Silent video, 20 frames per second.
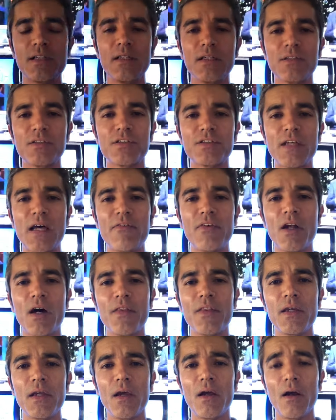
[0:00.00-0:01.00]
and 7 on
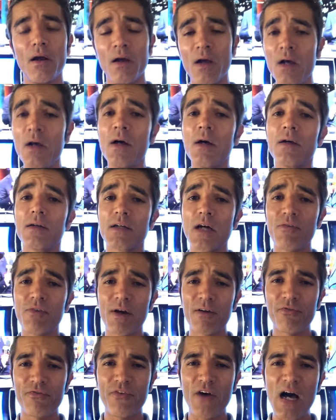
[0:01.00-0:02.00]
the year,
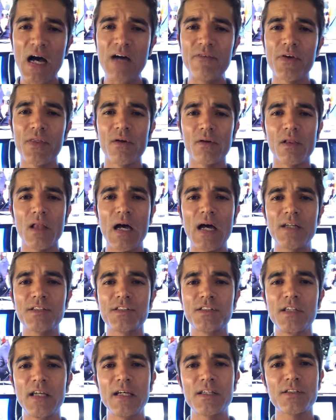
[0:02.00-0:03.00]
covering five of their
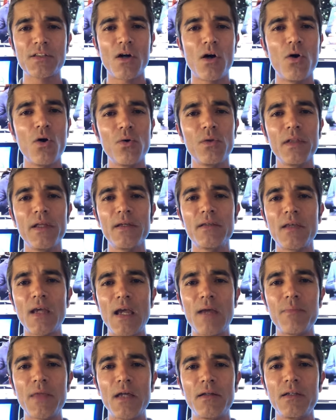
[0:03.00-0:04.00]
last six. Only
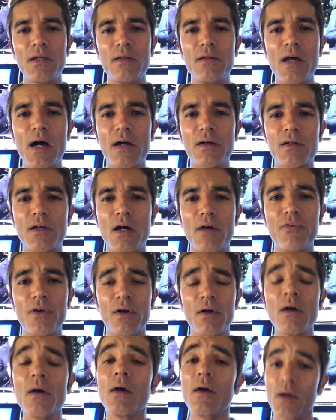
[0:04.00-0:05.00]
game they did not
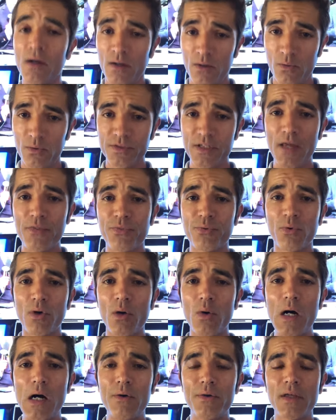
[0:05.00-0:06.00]
cover was that
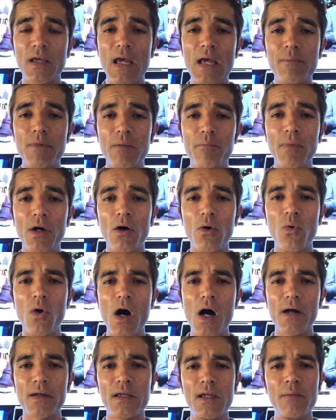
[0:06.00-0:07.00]
throwout game in
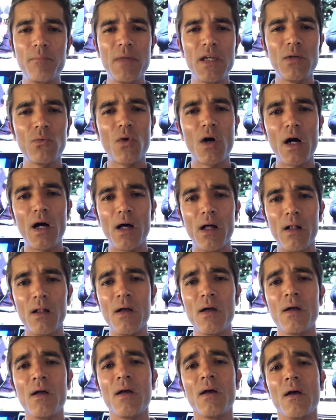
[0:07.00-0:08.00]
Milwaukee. Meanwhile,
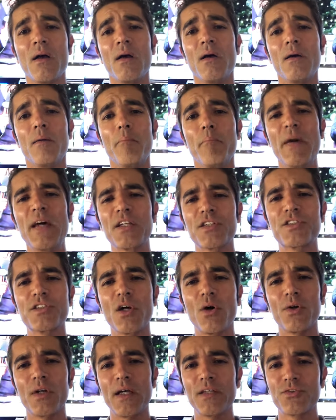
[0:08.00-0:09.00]

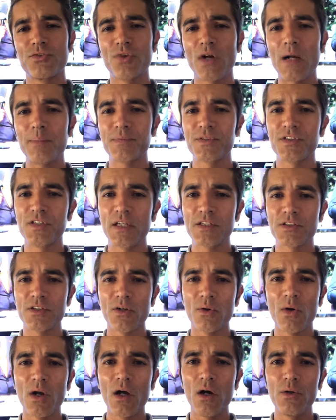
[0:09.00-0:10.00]
Minnesota has dropped six in
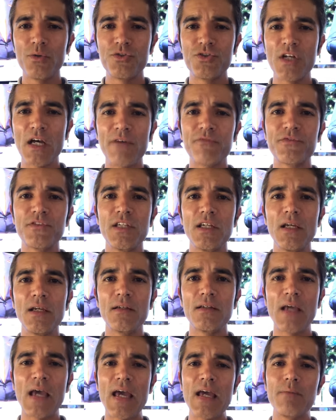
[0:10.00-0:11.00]
a row. Jeff
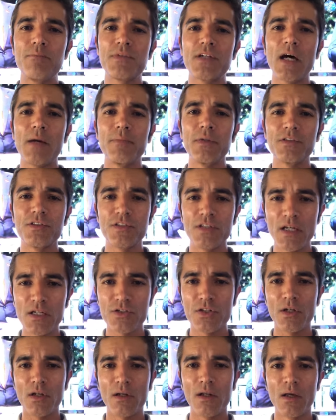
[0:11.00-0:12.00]
Teague game time
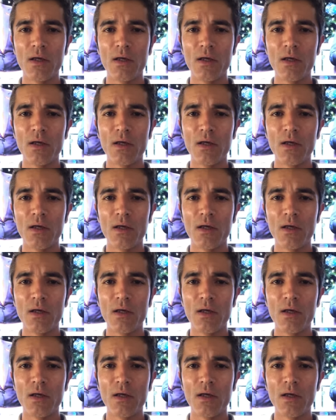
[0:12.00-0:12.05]
decision.